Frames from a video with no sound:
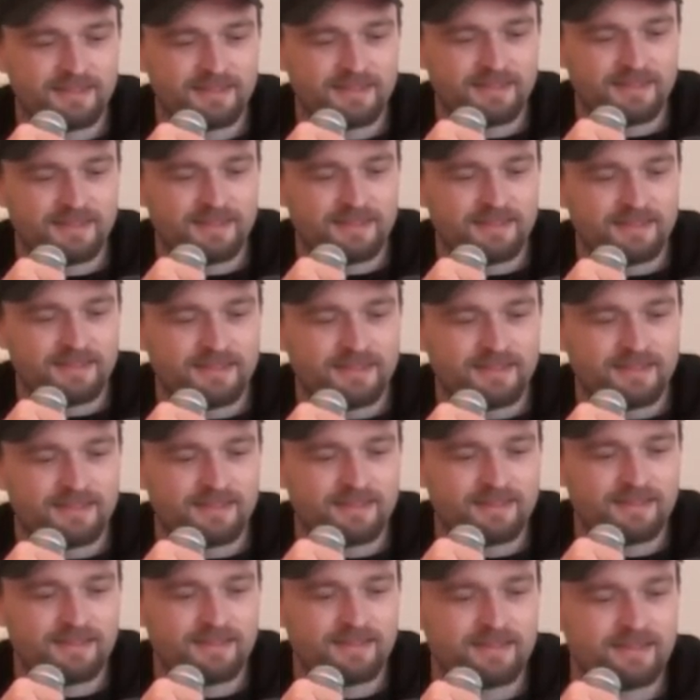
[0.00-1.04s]

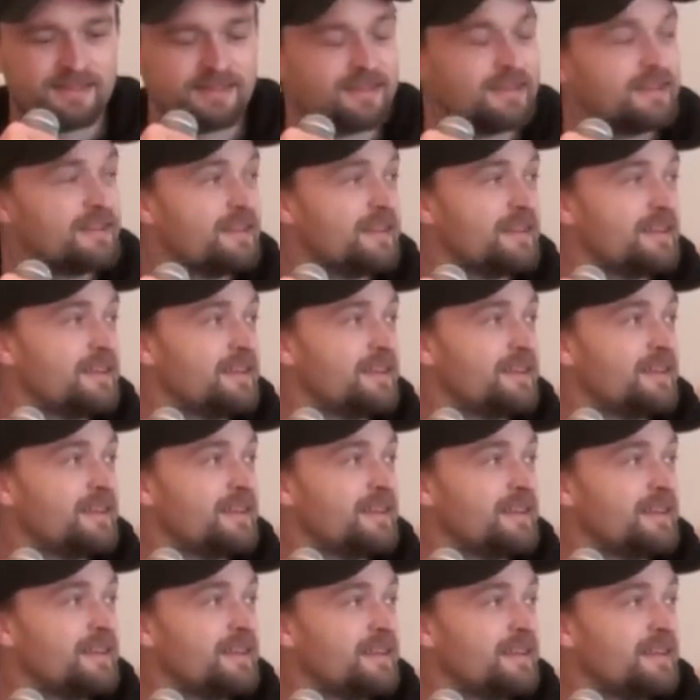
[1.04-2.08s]

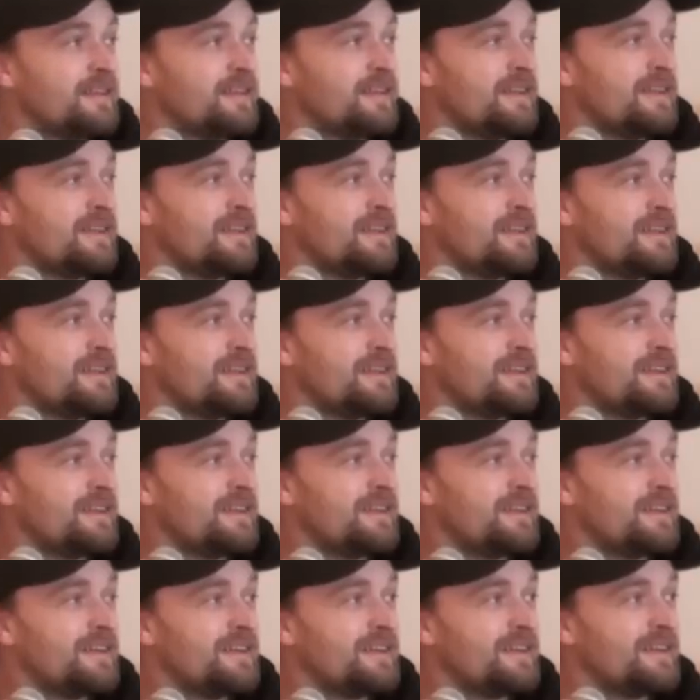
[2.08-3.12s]

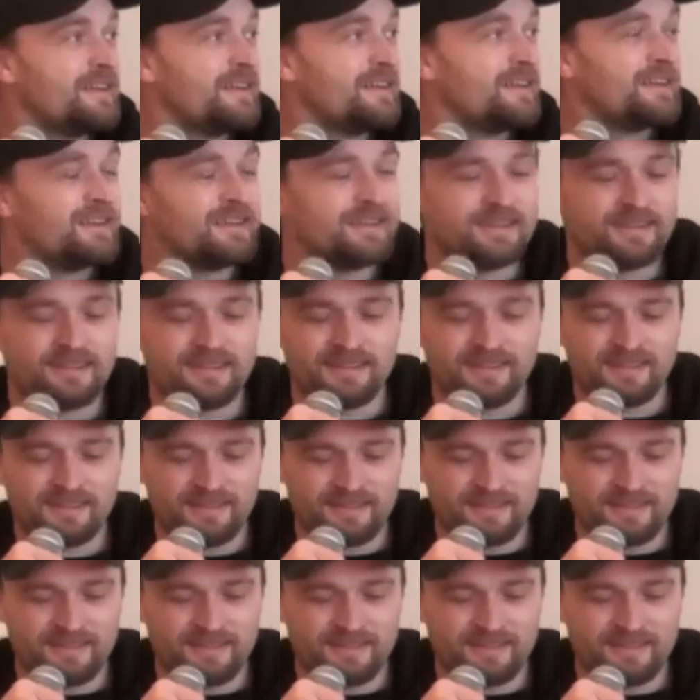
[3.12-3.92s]
No words are spoken by the person on screen.